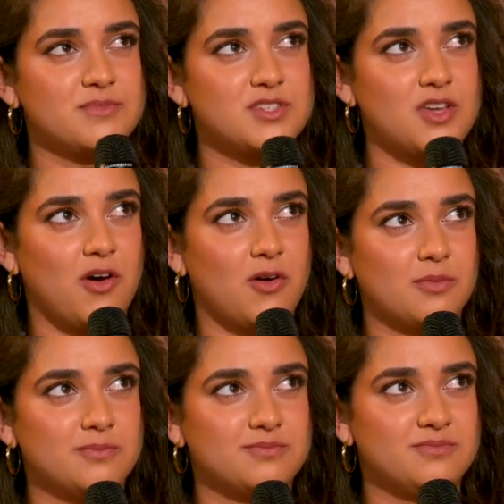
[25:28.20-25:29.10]

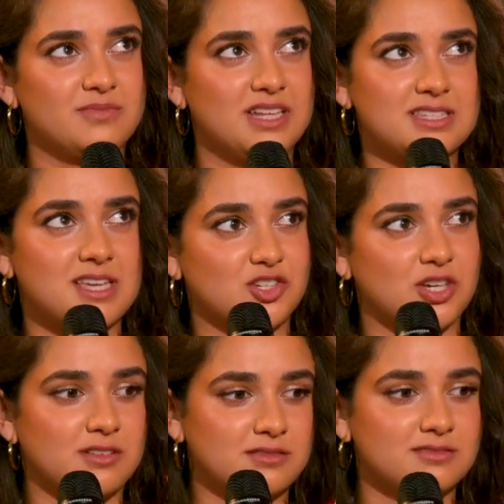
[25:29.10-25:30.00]
So it's such
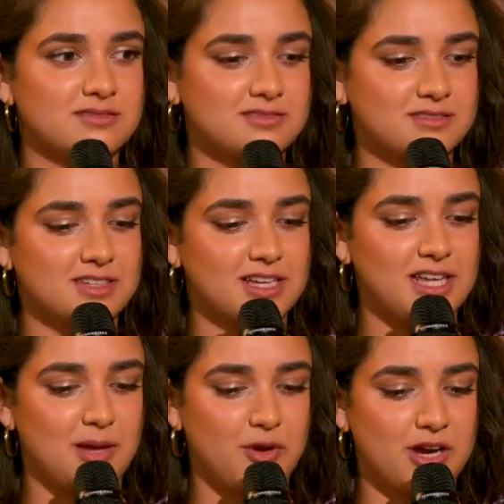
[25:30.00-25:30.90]
a
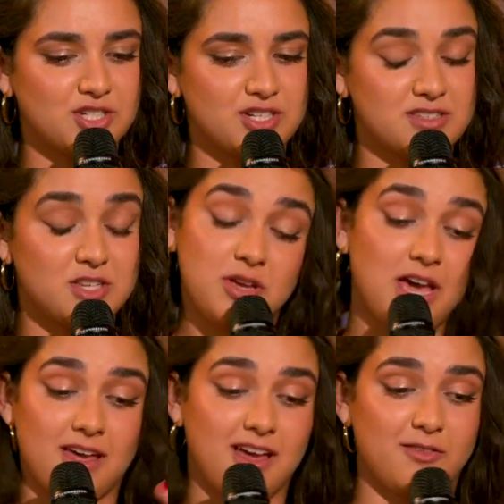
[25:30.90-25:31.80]
collaboration. So
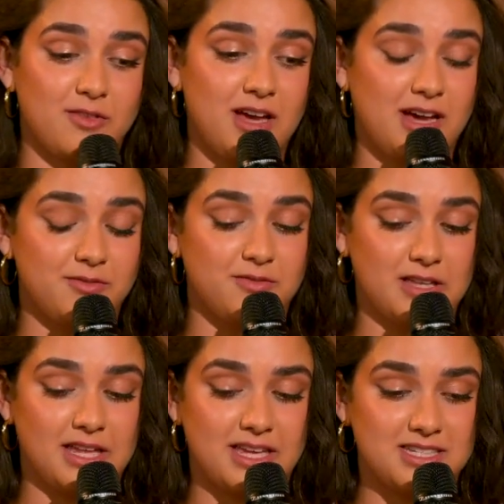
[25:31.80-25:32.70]
yeah, I
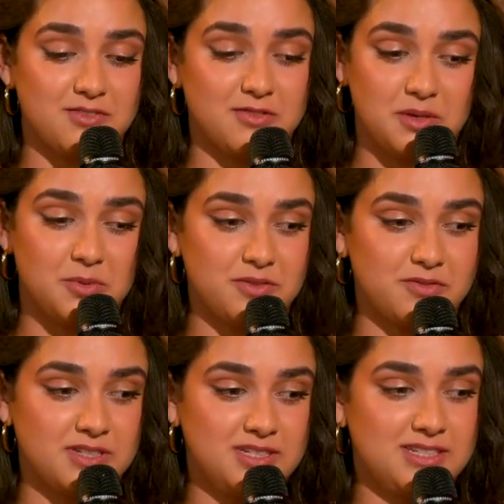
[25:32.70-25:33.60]
feel like it definitely would
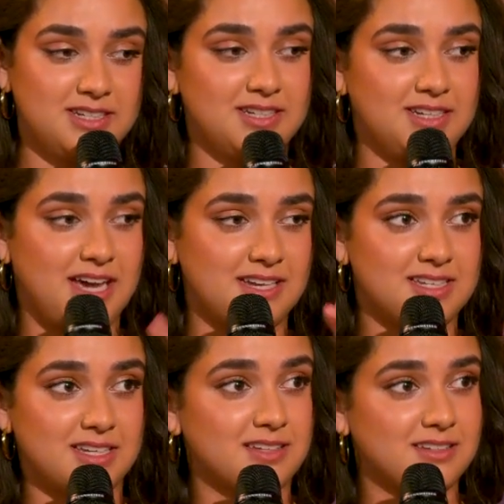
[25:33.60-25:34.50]
have had
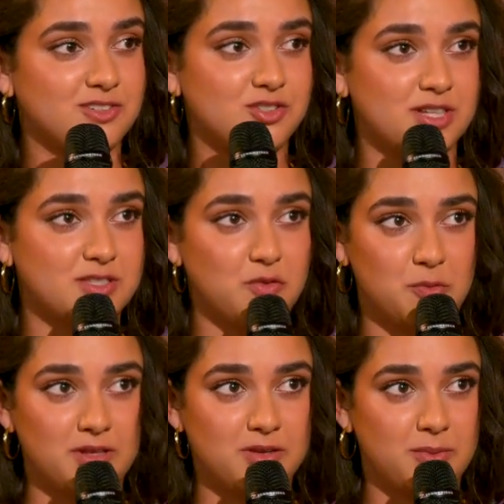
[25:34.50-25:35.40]
to
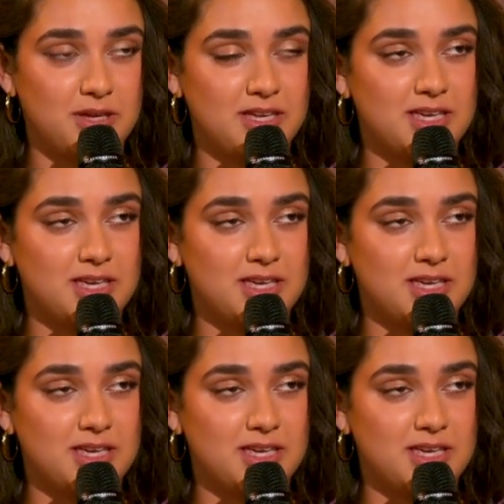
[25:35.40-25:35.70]
transform a little bit,